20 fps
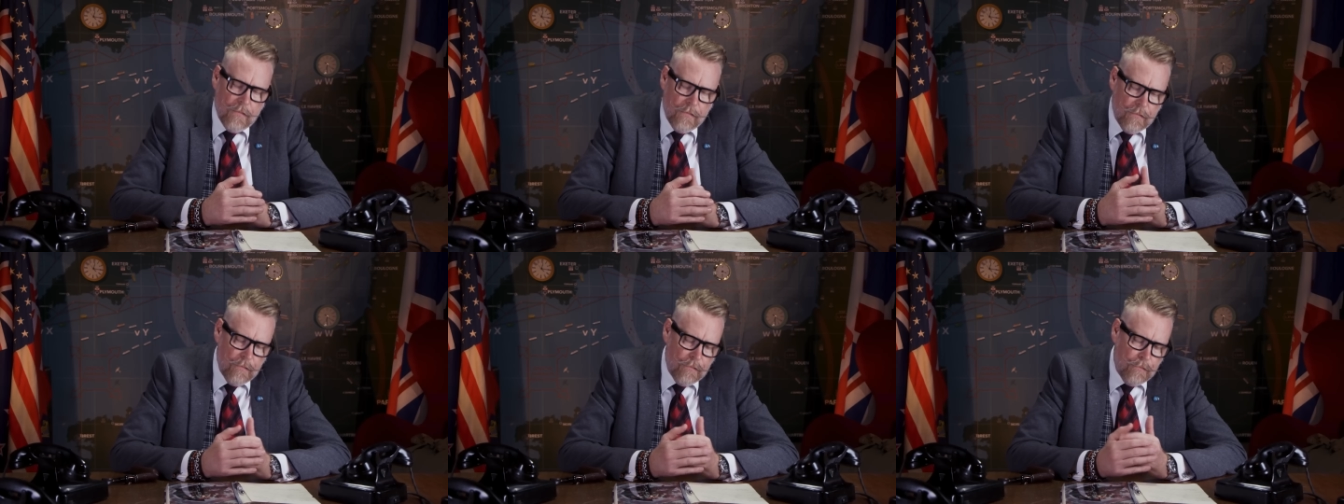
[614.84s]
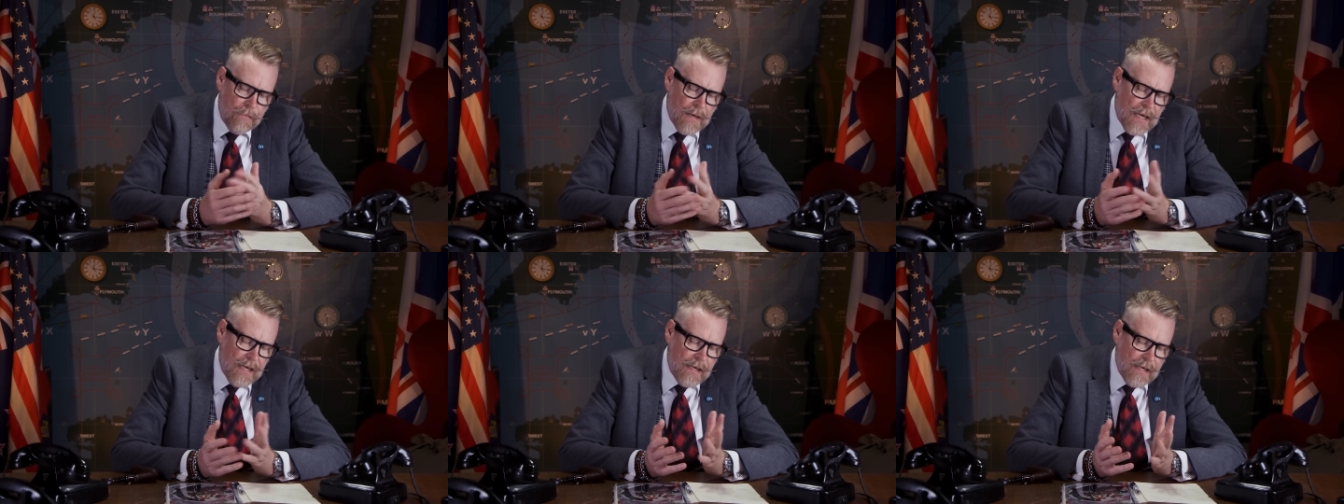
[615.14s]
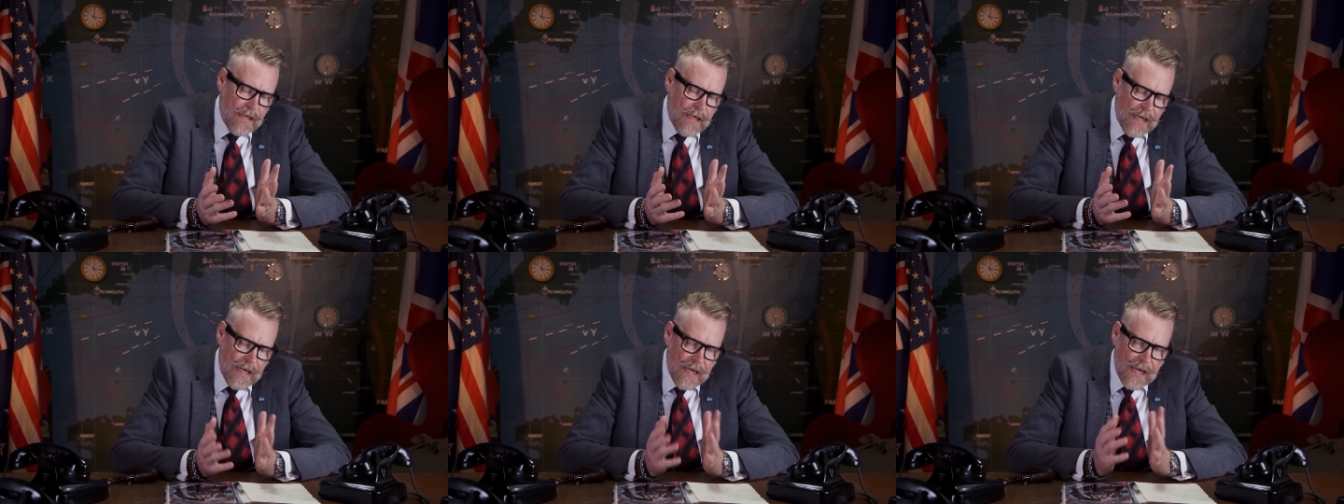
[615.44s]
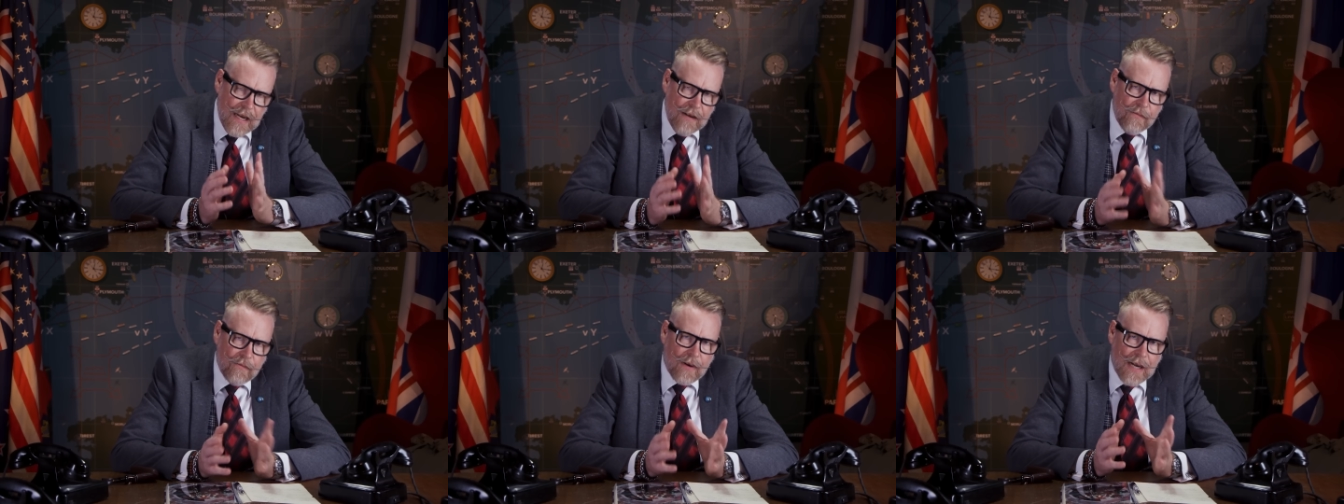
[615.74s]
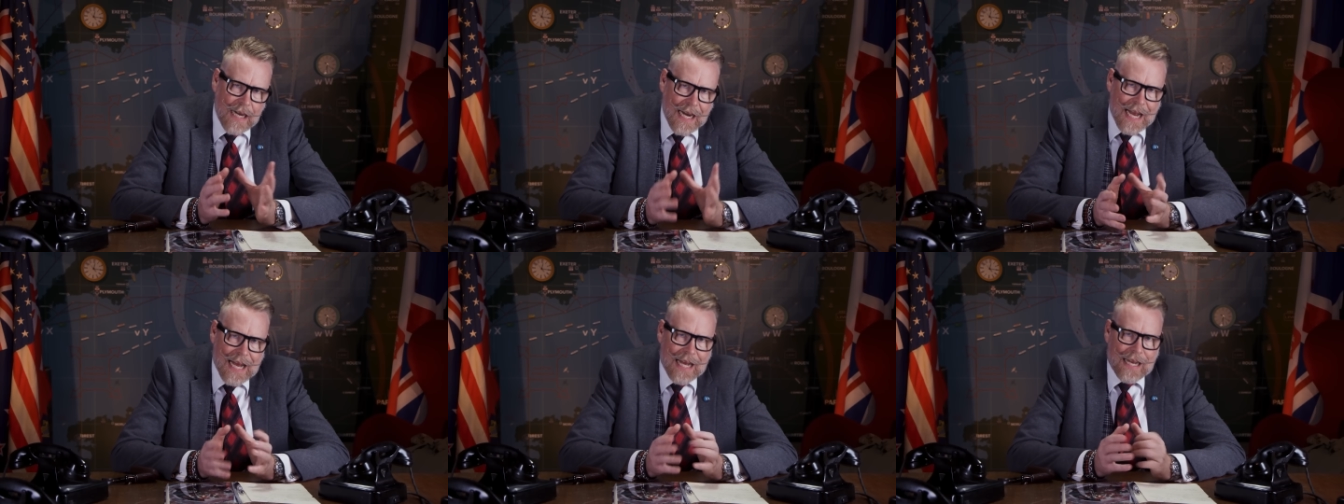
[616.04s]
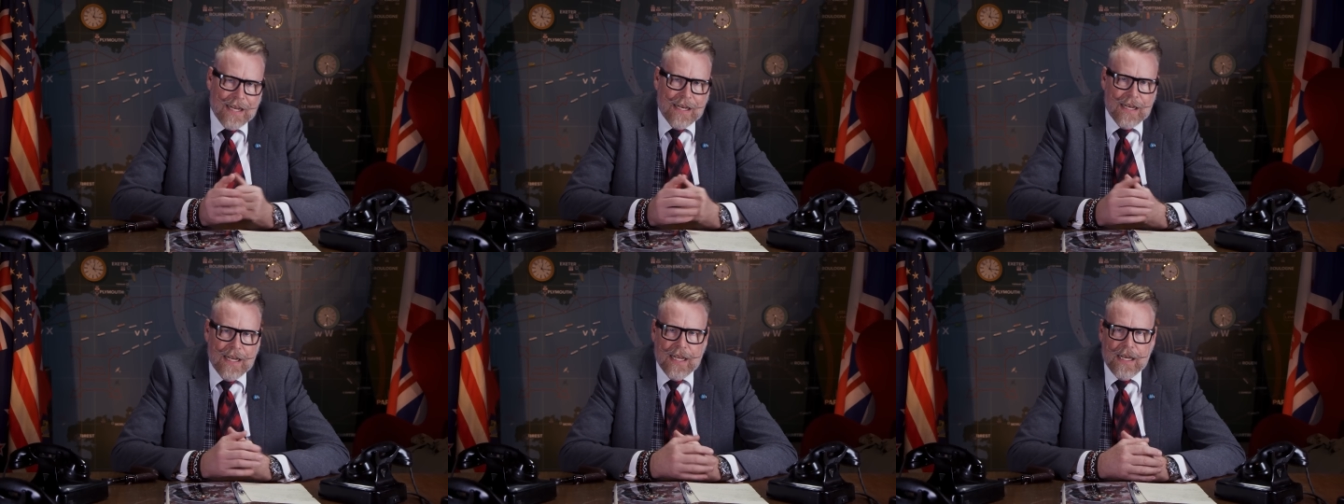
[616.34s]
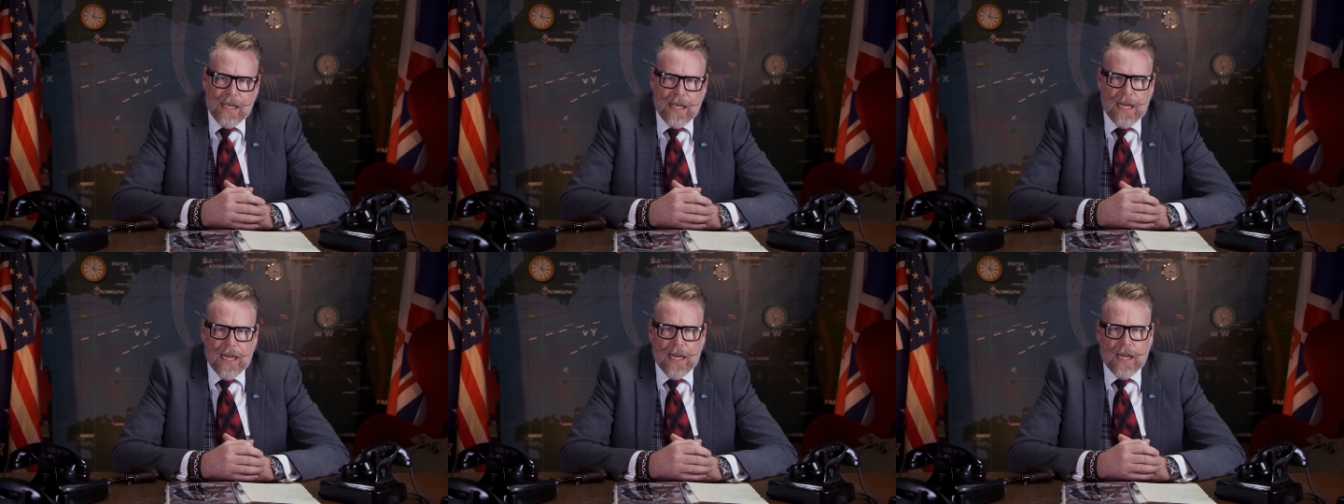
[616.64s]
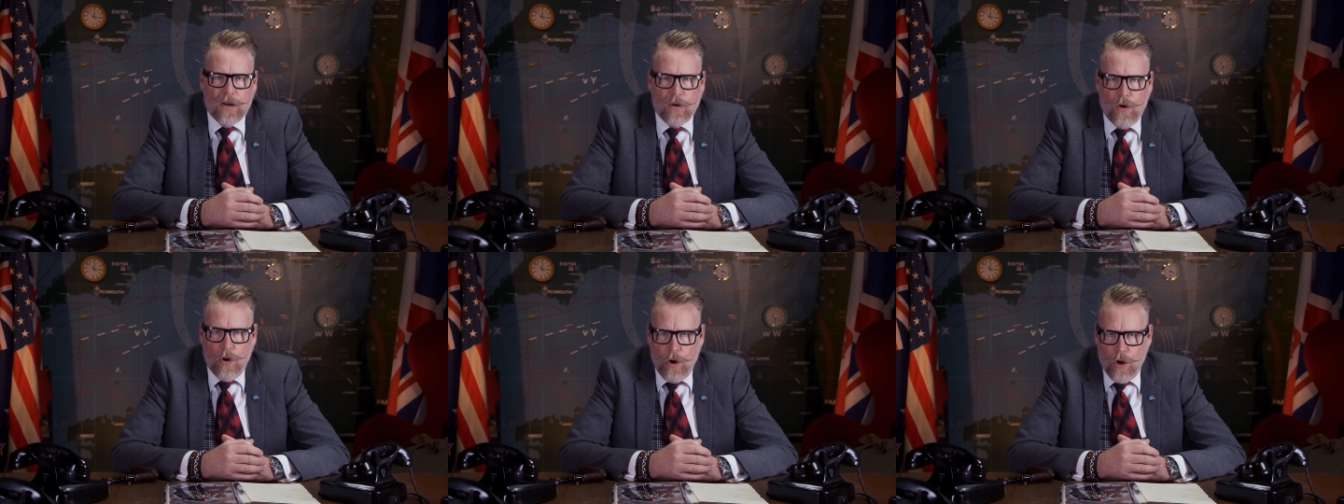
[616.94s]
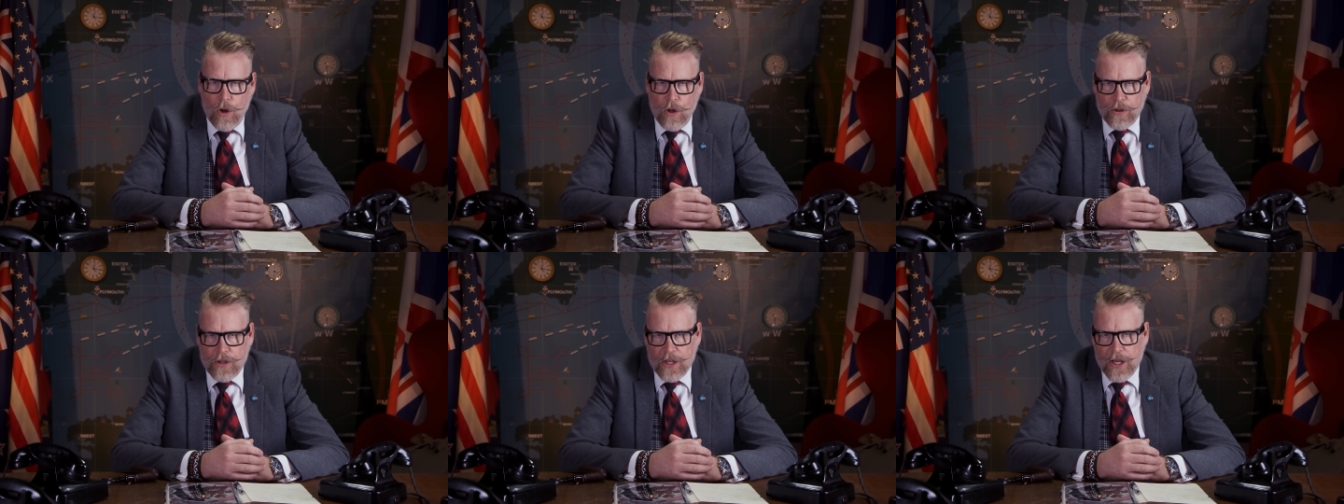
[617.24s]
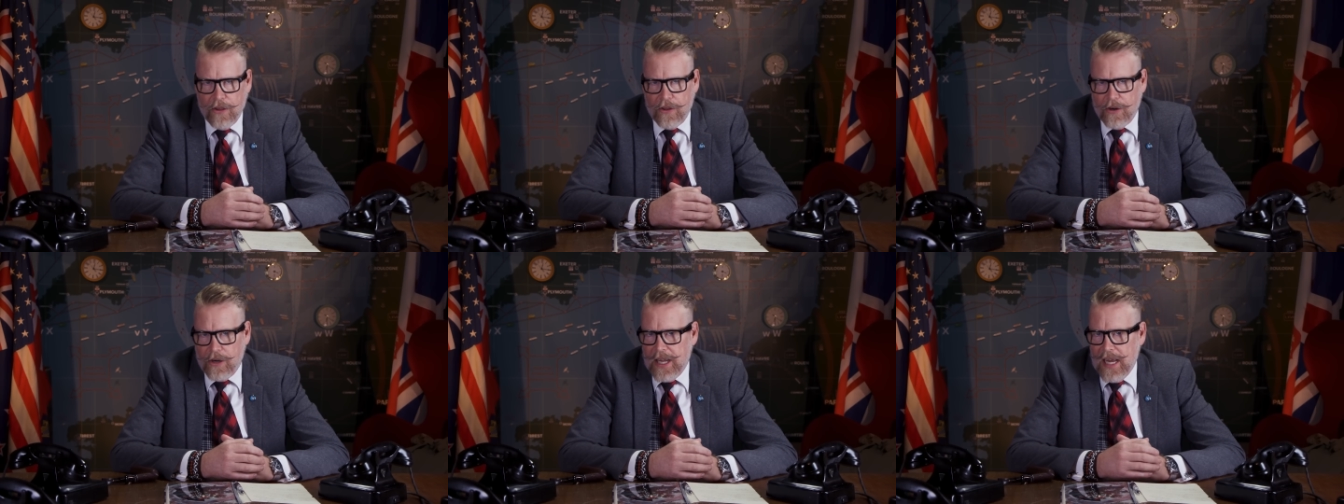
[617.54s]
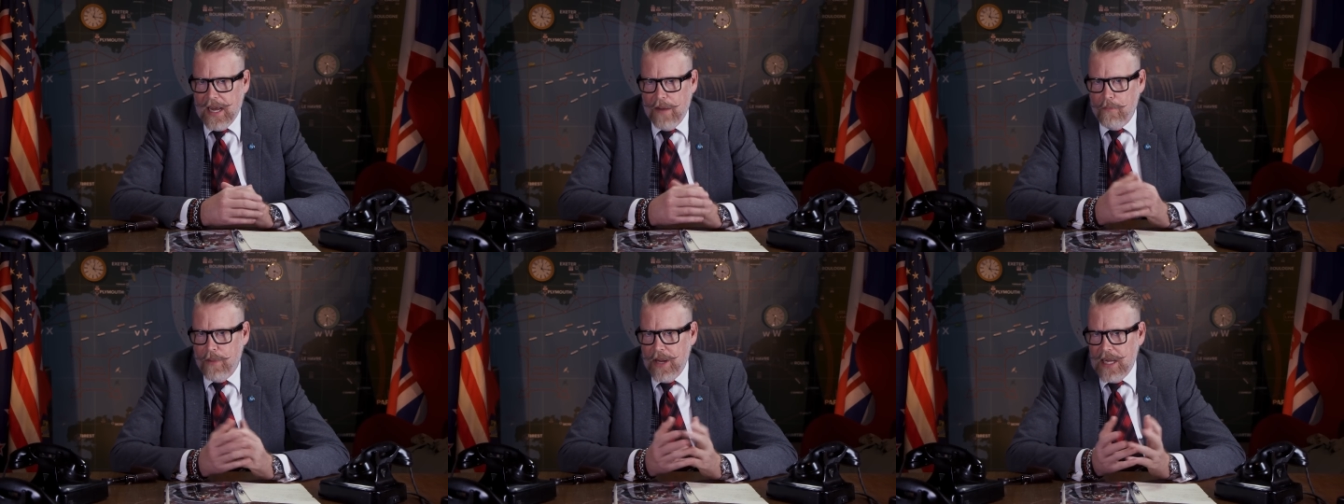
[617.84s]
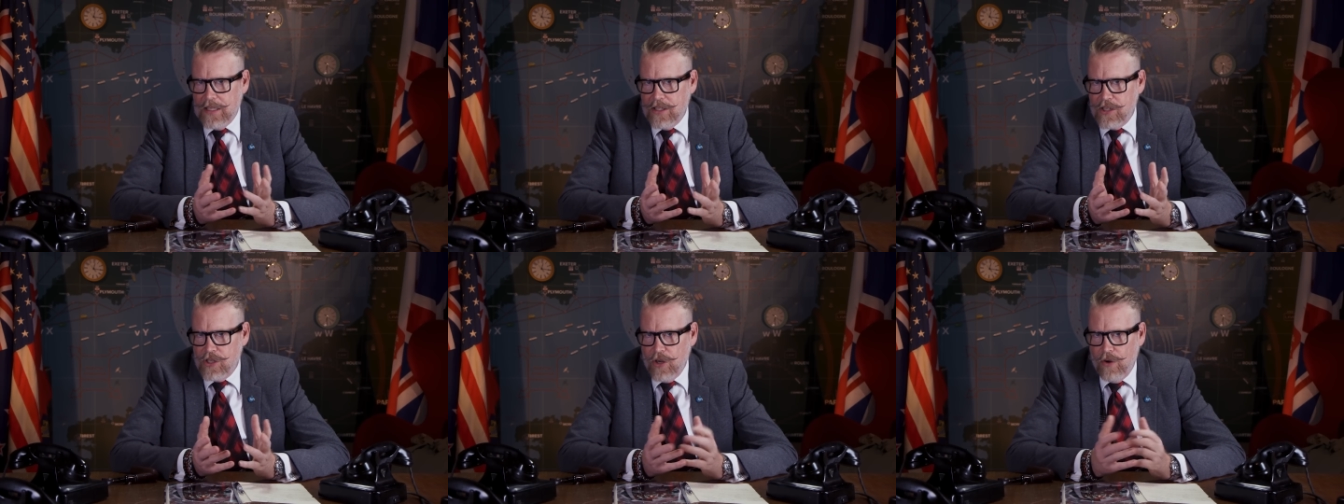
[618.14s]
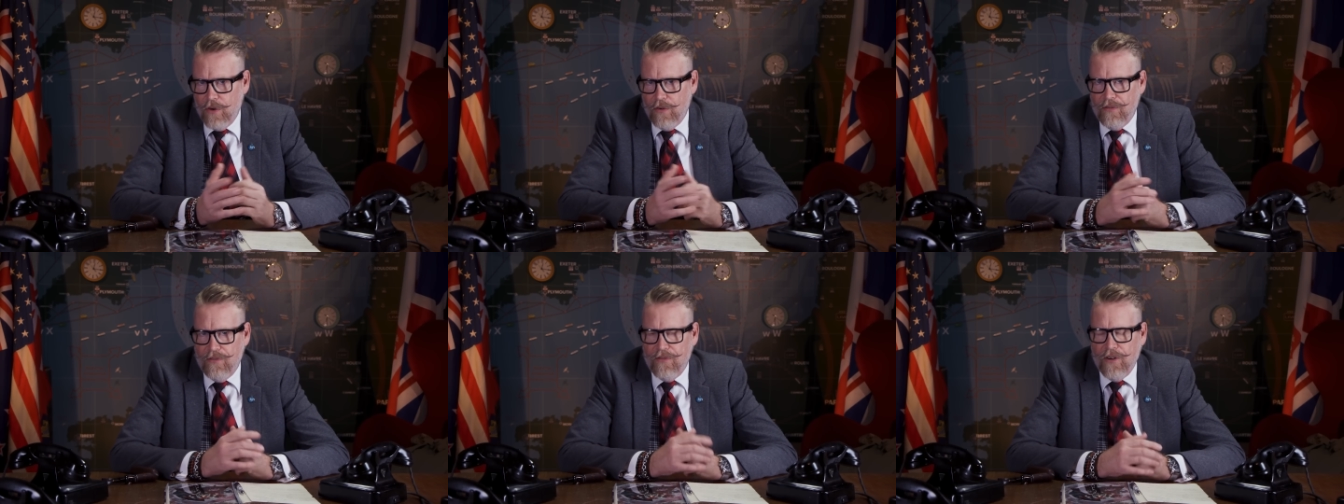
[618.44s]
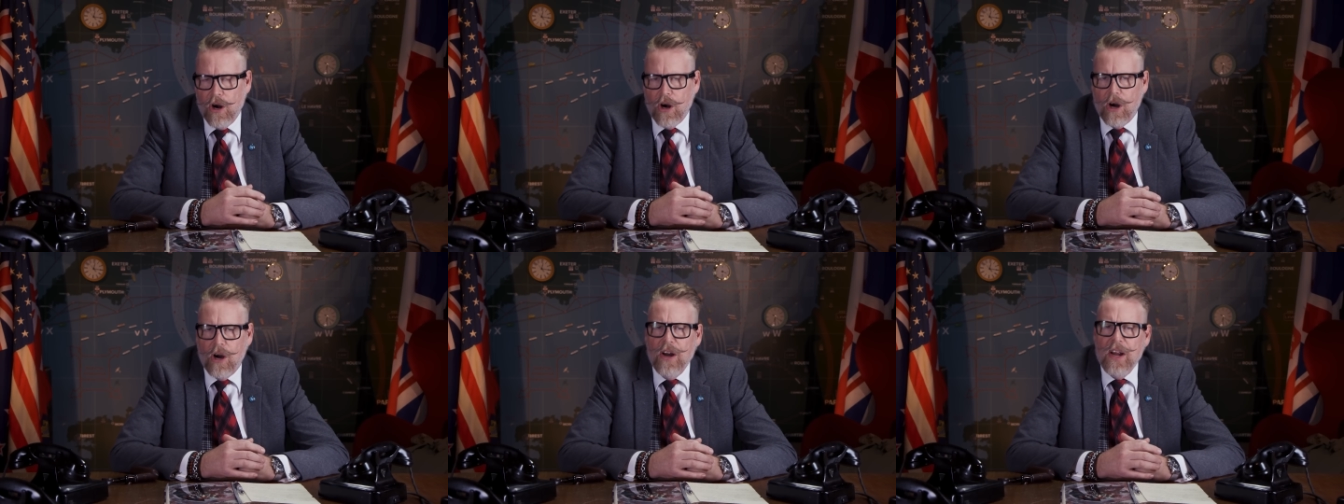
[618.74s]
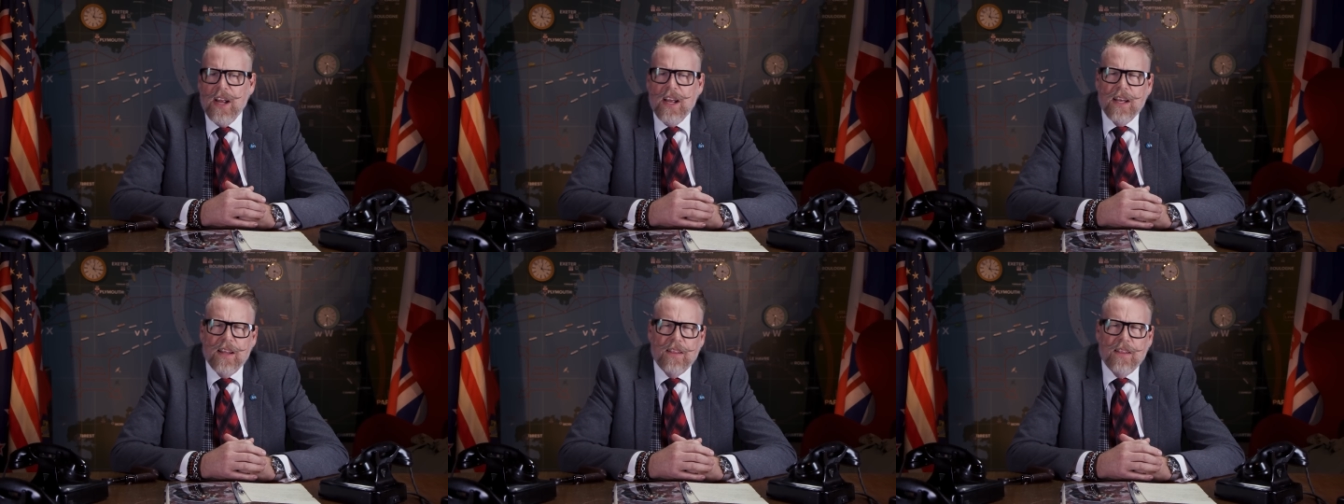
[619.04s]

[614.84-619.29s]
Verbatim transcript: But in reality, like all the other campaigns so far,